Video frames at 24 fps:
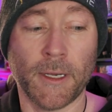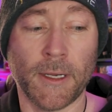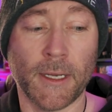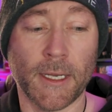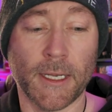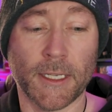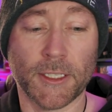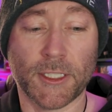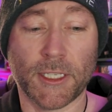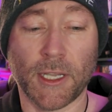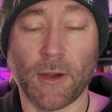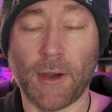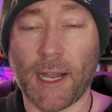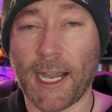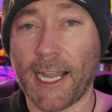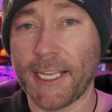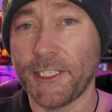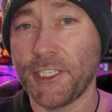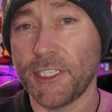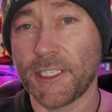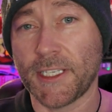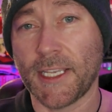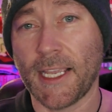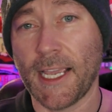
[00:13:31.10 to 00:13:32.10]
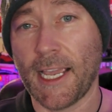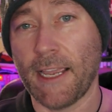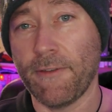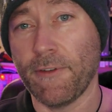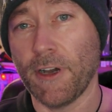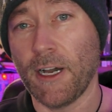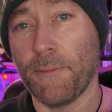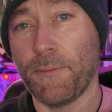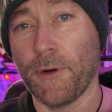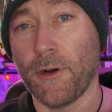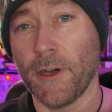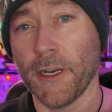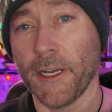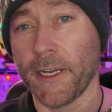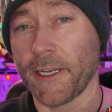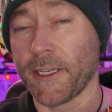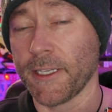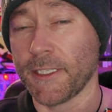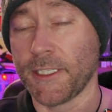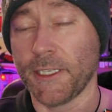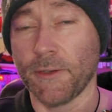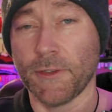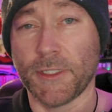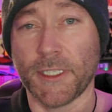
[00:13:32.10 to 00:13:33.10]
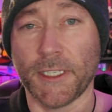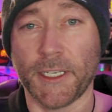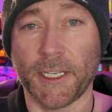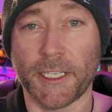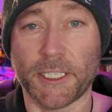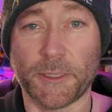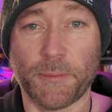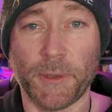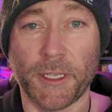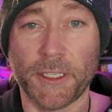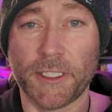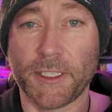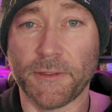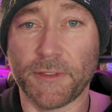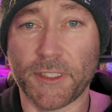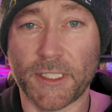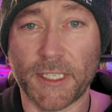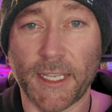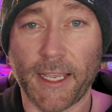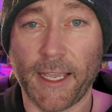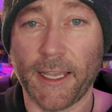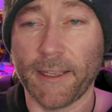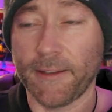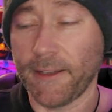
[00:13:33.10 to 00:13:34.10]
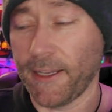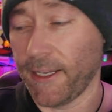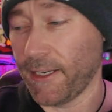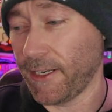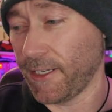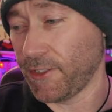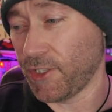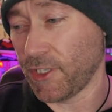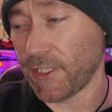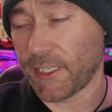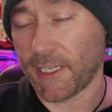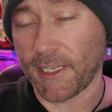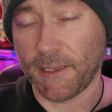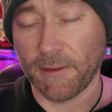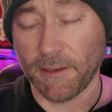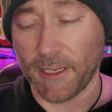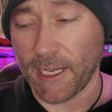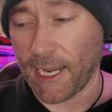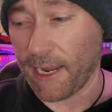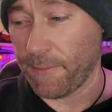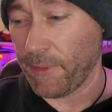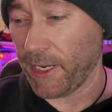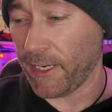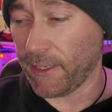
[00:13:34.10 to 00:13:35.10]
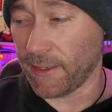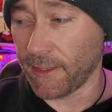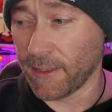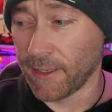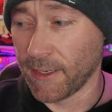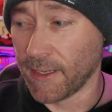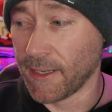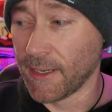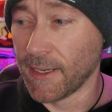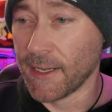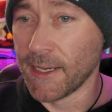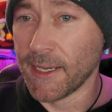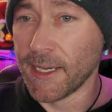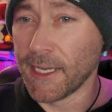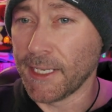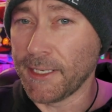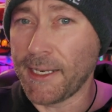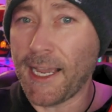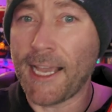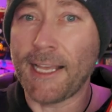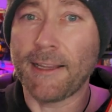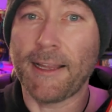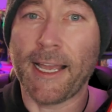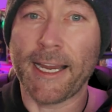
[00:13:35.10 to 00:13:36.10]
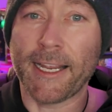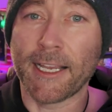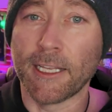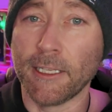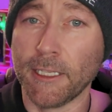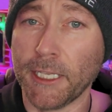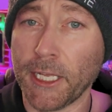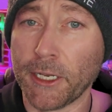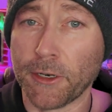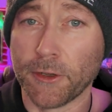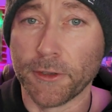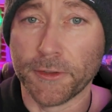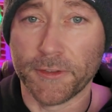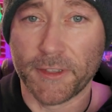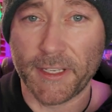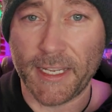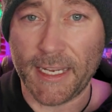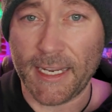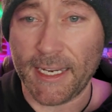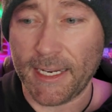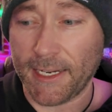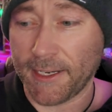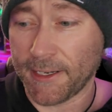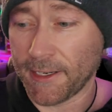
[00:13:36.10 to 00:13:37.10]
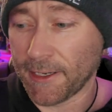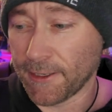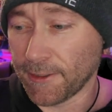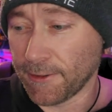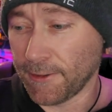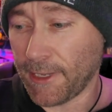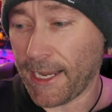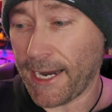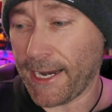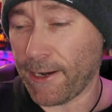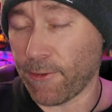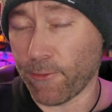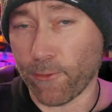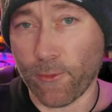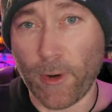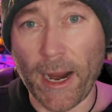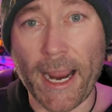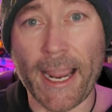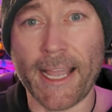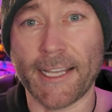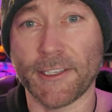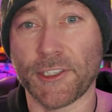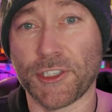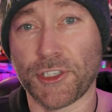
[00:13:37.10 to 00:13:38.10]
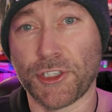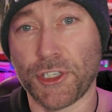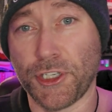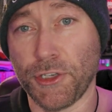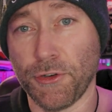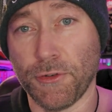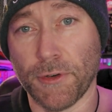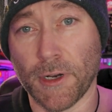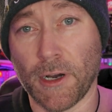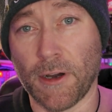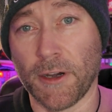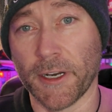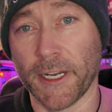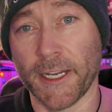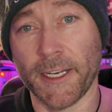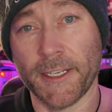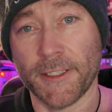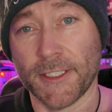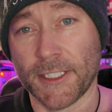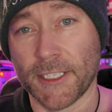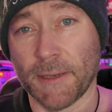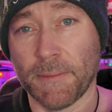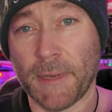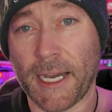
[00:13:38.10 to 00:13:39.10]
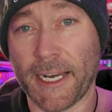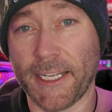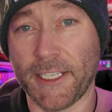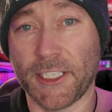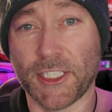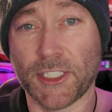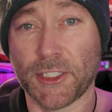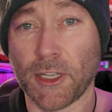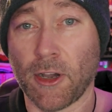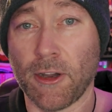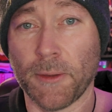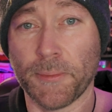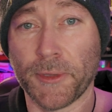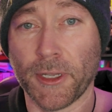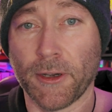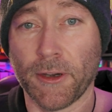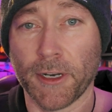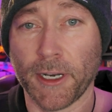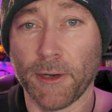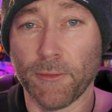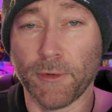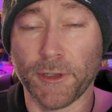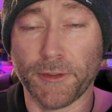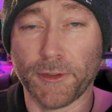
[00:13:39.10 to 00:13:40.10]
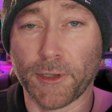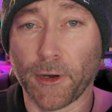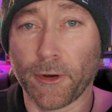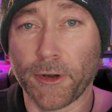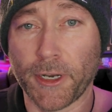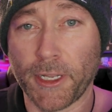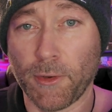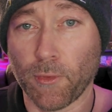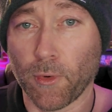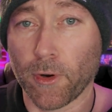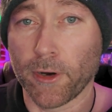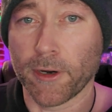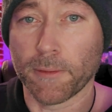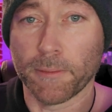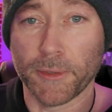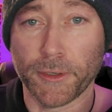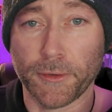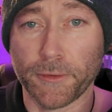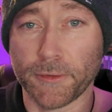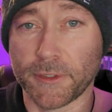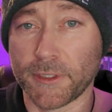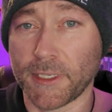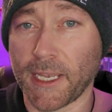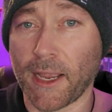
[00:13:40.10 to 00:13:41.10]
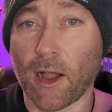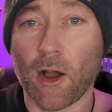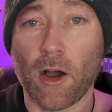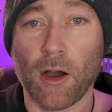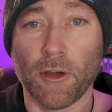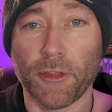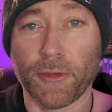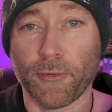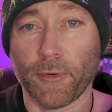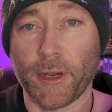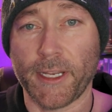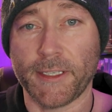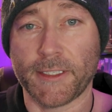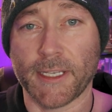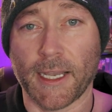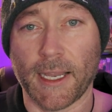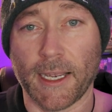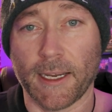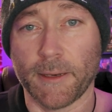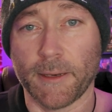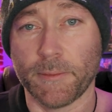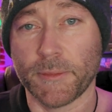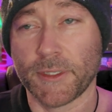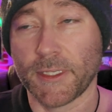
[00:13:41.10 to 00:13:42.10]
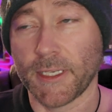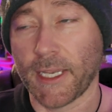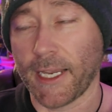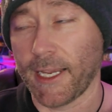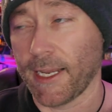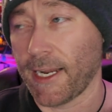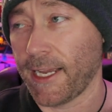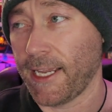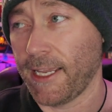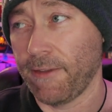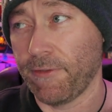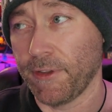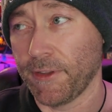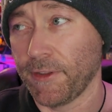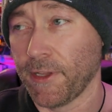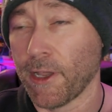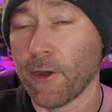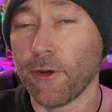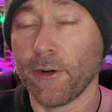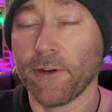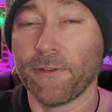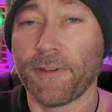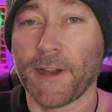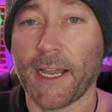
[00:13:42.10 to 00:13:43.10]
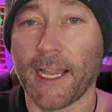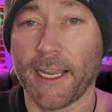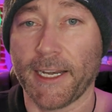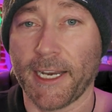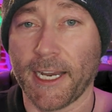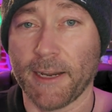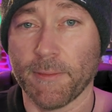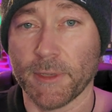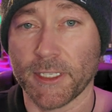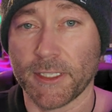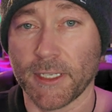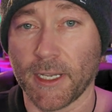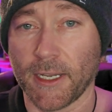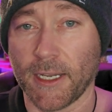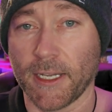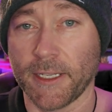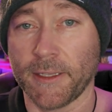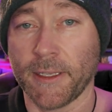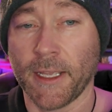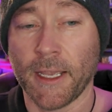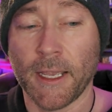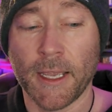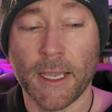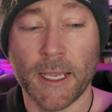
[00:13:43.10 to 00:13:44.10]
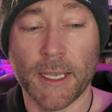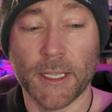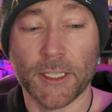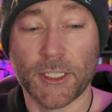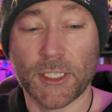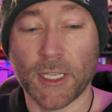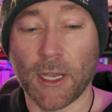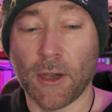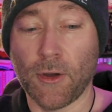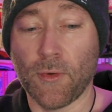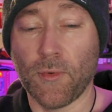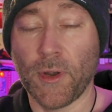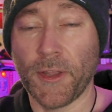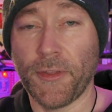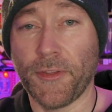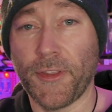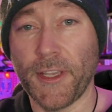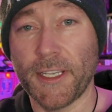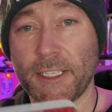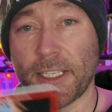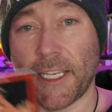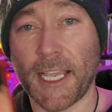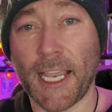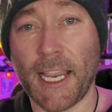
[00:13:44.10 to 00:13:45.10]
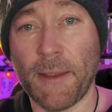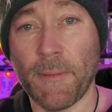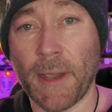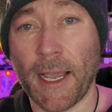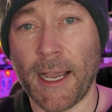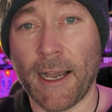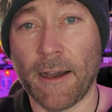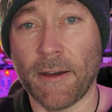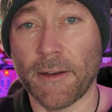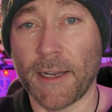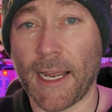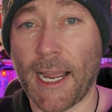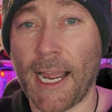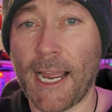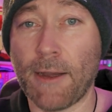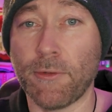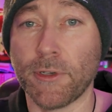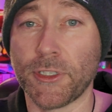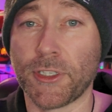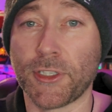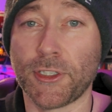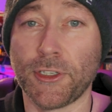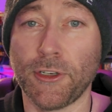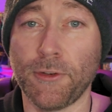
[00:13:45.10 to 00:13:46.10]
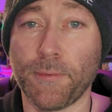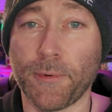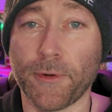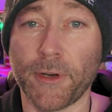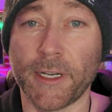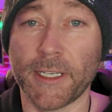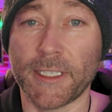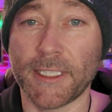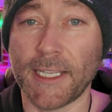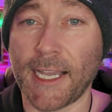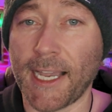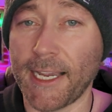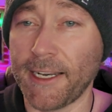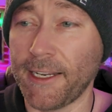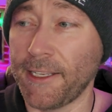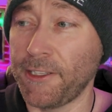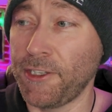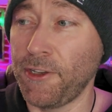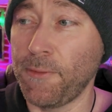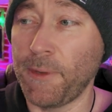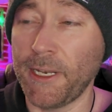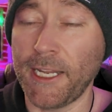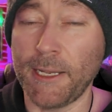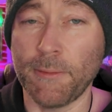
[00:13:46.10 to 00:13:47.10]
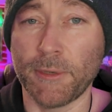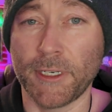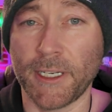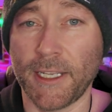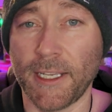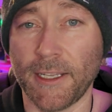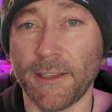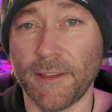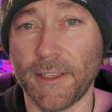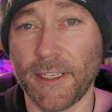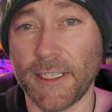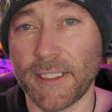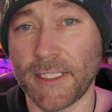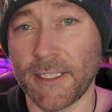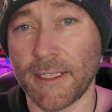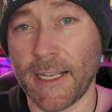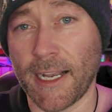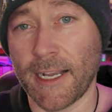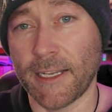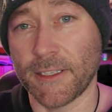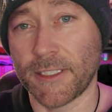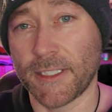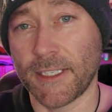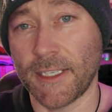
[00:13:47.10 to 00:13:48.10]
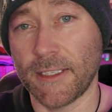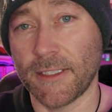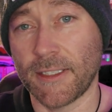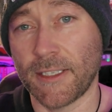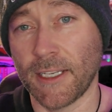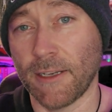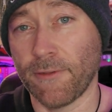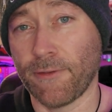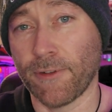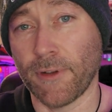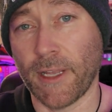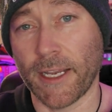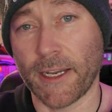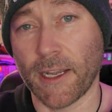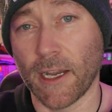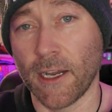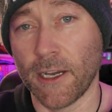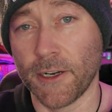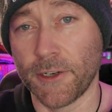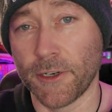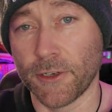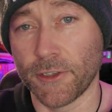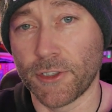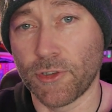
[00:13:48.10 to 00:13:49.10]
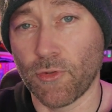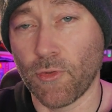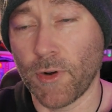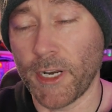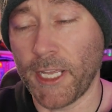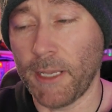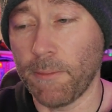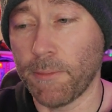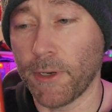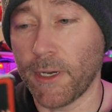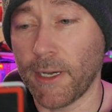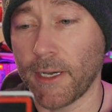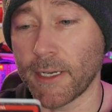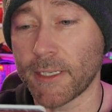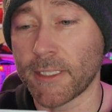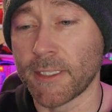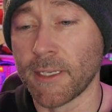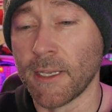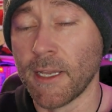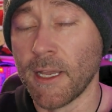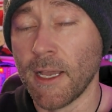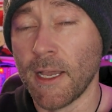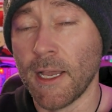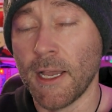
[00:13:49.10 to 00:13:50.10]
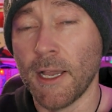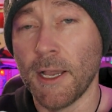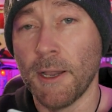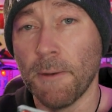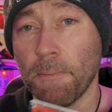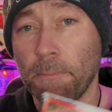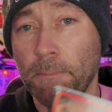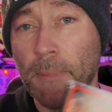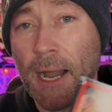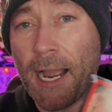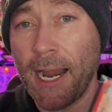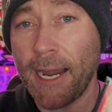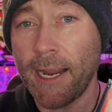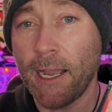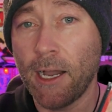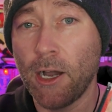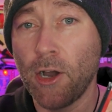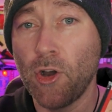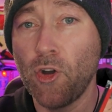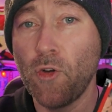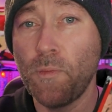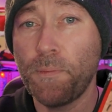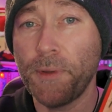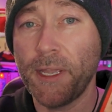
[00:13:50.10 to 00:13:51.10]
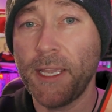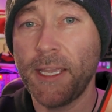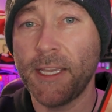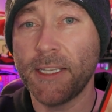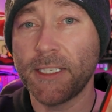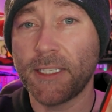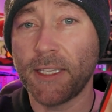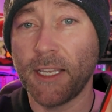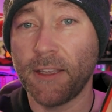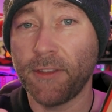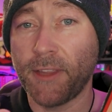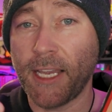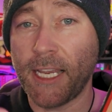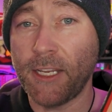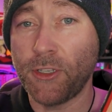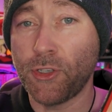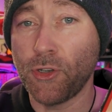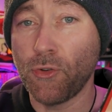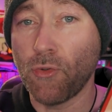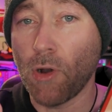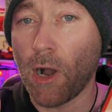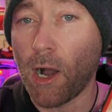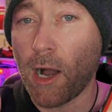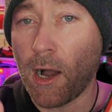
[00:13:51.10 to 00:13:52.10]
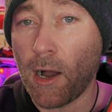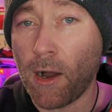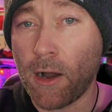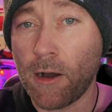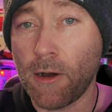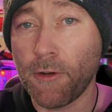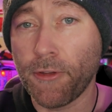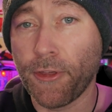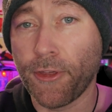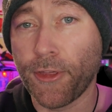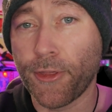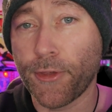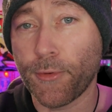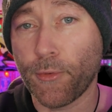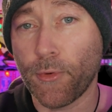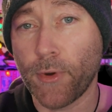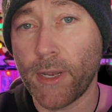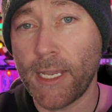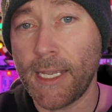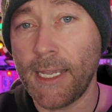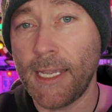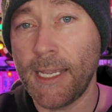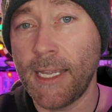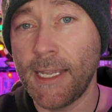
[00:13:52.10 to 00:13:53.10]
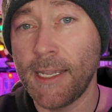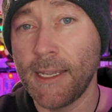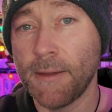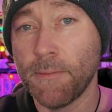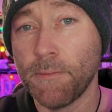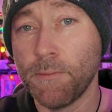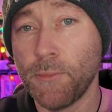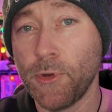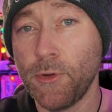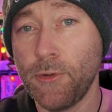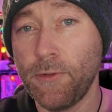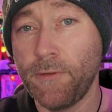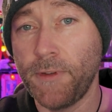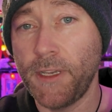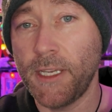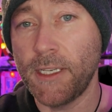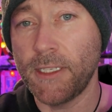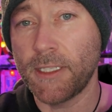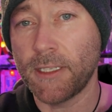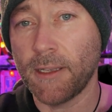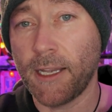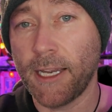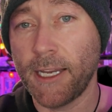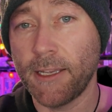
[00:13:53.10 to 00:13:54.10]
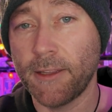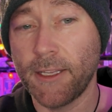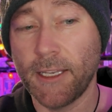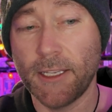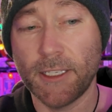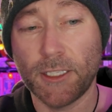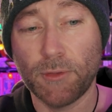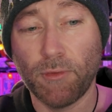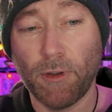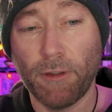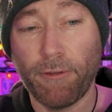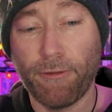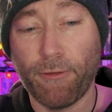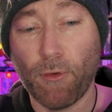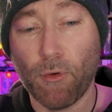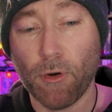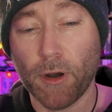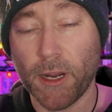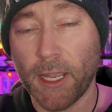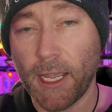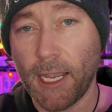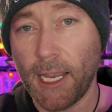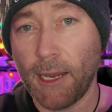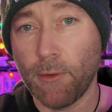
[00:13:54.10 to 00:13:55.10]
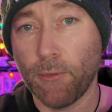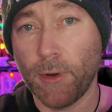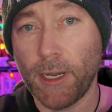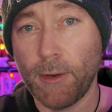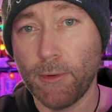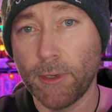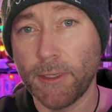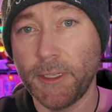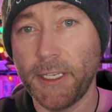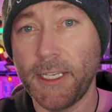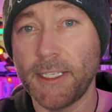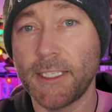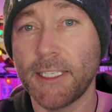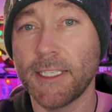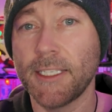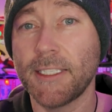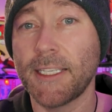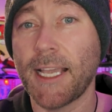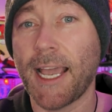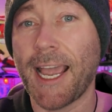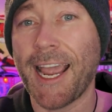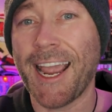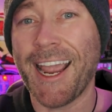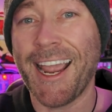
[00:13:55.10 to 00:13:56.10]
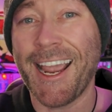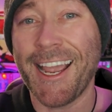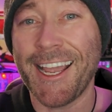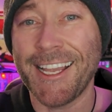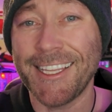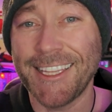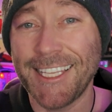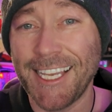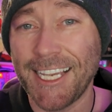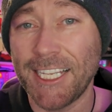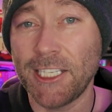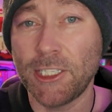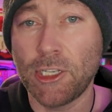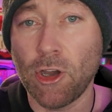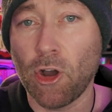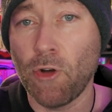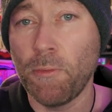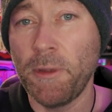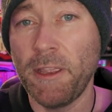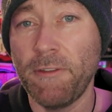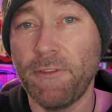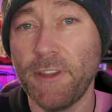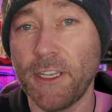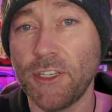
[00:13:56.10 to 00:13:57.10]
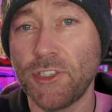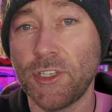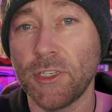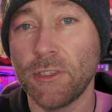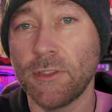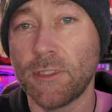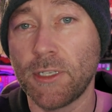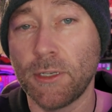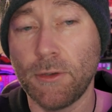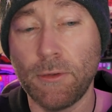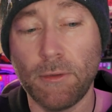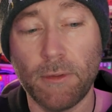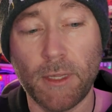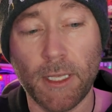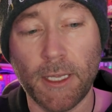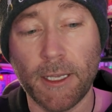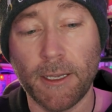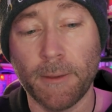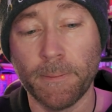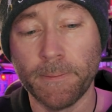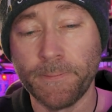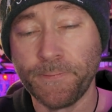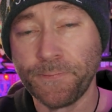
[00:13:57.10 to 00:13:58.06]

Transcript: so I just gave up on it because it was an expensive set, and not like a little ding, like rats chewed on it and somebody stomped on it with dirty work boots all 3 times. And I even notified Amazon. So when this came out, I was super excited. And you've been able to get this now since then for like under $20. My hope is that they do all 3 movies like this with 4K re-releases, add that Dolby Vision to them,